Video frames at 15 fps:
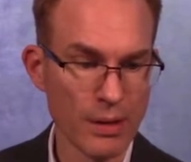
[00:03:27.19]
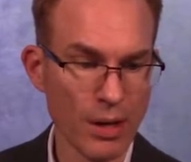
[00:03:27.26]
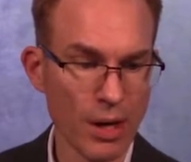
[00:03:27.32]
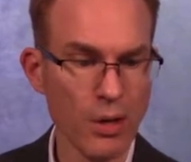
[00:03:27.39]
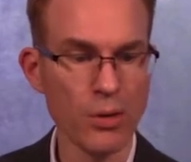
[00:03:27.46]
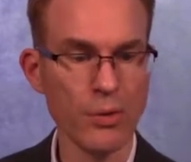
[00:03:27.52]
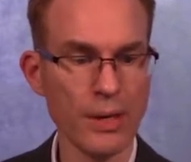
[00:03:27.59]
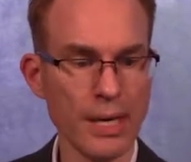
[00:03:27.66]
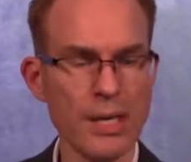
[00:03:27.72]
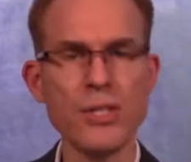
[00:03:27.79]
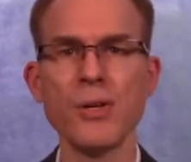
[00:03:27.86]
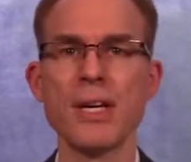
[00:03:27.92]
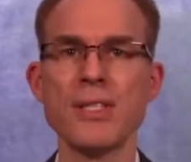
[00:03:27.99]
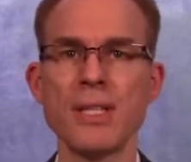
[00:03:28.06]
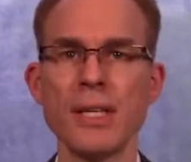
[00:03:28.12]
Oh,
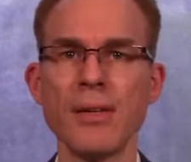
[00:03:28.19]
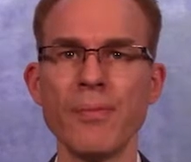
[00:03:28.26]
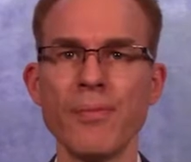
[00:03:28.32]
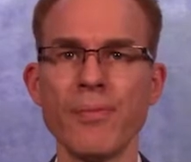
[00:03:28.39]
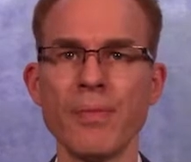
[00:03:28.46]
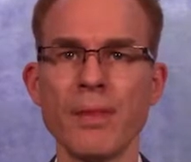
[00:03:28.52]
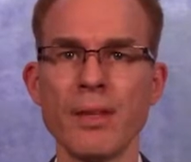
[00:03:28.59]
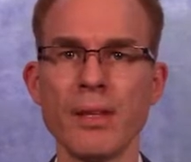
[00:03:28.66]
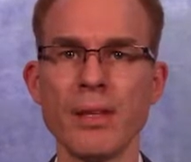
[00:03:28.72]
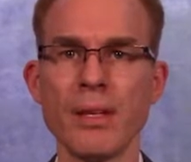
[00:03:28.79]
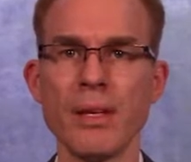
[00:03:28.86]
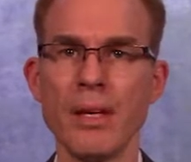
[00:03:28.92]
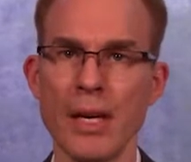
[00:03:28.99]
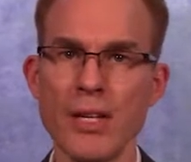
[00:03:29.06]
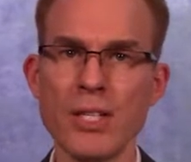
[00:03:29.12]
interesting.
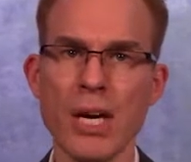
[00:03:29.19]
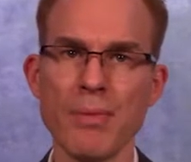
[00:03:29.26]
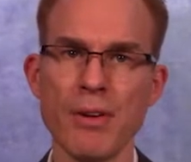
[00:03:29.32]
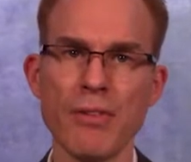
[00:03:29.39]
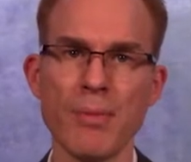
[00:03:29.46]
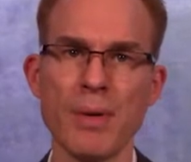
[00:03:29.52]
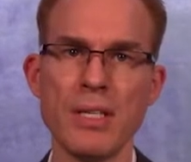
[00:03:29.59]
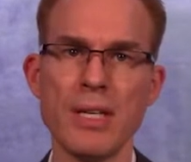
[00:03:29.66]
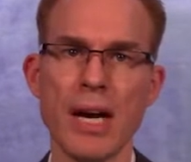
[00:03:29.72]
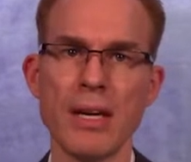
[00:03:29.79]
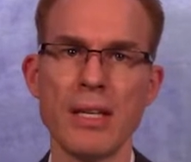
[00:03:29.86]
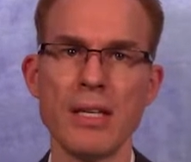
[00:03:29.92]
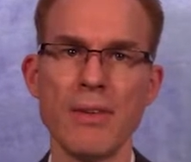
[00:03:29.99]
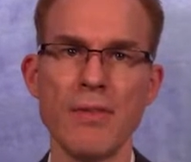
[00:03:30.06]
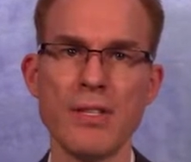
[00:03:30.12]
It's coming from an
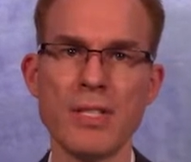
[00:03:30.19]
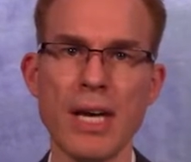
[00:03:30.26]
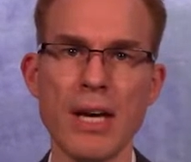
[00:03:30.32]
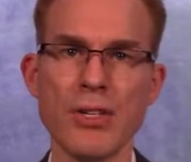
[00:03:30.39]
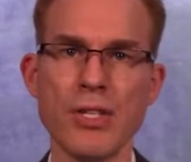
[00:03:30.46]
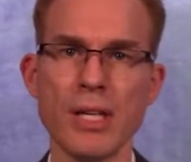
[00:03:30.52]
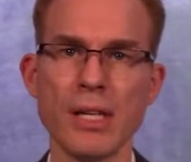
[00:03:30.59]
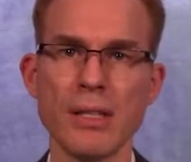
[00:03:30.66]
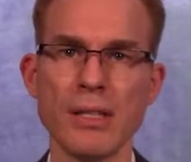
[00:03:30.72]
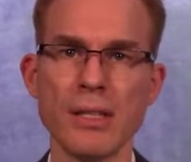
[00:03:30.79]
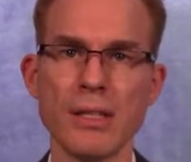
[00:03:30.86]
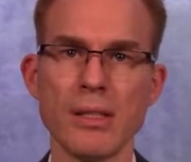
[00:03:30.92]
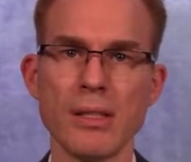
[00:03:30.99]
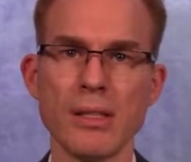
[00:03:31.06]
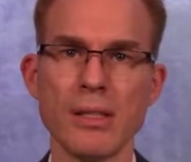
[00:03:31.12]
entirely different style sheet.
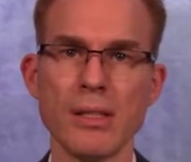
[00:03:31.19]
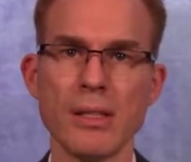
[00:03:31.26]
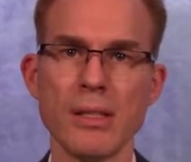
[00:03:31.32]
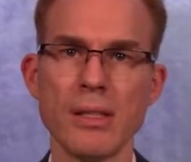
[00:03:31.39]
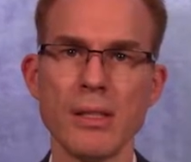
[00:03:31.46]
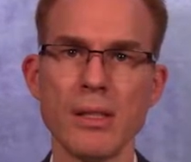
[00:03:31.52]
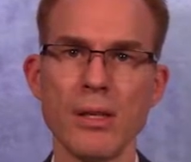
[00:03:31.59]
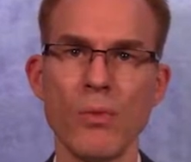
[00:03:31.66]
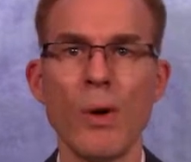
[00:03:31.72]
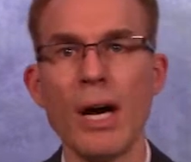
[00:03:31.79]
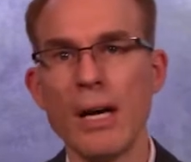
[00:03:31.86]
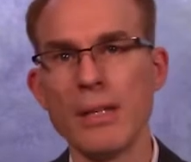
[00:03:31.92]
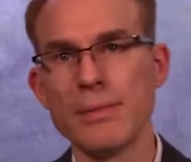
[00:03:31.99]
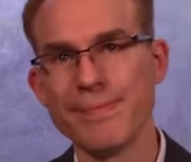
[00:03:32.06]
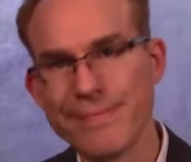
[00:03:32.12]
Well,